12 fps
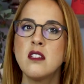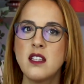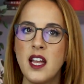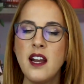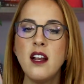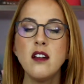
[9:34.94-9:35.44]

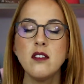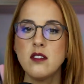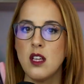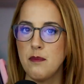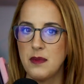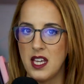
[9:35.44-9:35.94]
There are
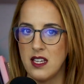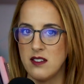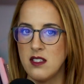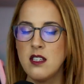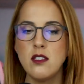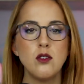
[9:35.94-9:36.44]
some
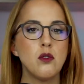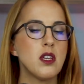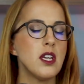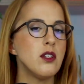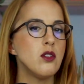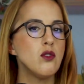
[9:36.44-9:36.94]
cases you
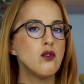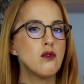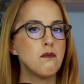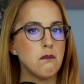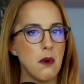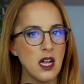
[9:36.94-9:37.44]
can
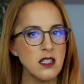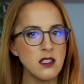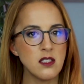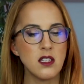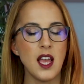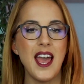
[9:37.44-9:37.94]
use
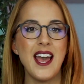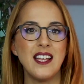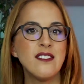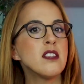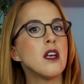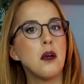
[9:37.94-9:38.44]
must
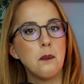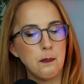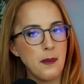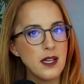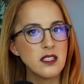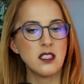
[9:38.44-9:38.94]
as
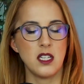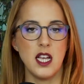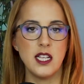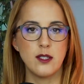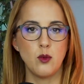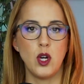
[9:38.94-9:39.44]

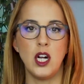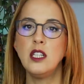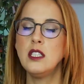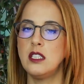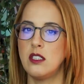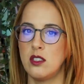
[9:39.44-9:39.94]

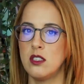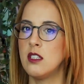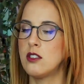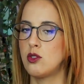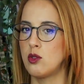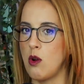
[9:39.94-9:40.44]
well. It's
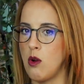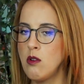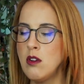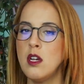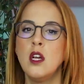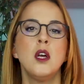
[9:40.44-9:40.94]
not
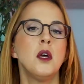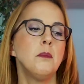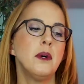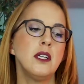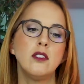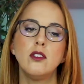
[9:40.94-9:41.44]
wrong,
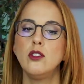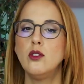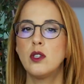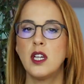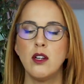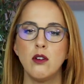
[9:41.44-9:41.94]
but
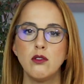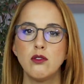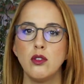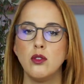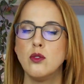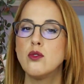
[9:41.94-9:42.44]
you can
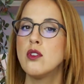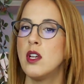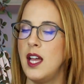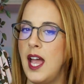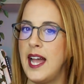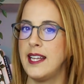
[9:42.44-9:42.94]
also use
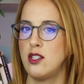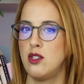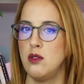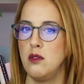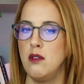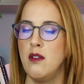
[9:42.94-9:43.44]
had
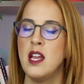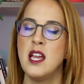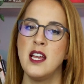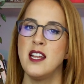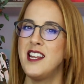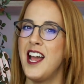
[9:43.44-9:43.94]
to.
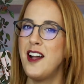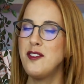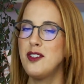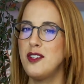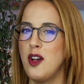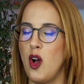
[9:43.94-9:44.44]
Now
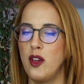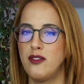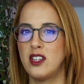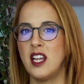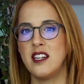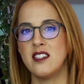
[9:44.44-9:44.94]
you know
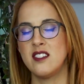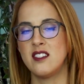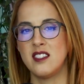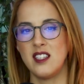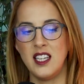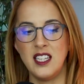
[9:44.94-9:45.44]
if there
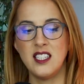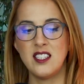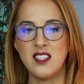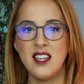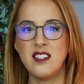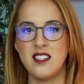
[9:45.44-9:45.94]
is in the
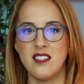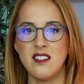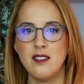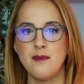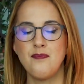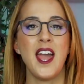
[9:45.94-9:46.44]

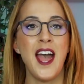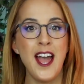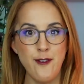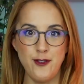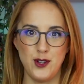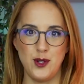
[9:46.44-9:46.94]
sentence
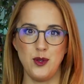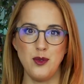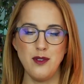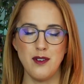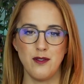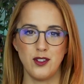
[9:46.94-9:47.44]
have
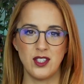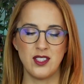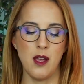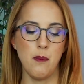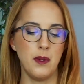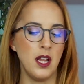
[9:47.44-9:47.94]
to, for
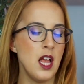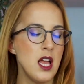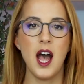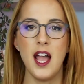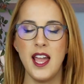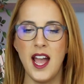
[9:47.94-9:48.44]
example,
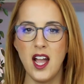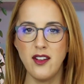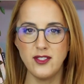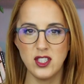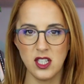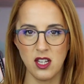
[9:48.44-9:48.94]
I
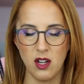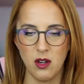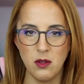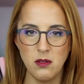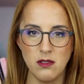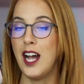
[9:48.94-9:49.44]
have to
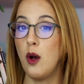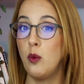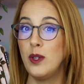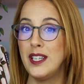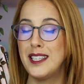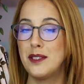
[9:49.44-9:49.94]
go, how
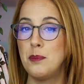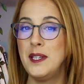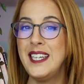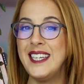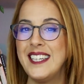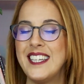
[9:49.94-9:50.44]
will it
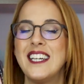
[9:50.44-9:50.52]
be?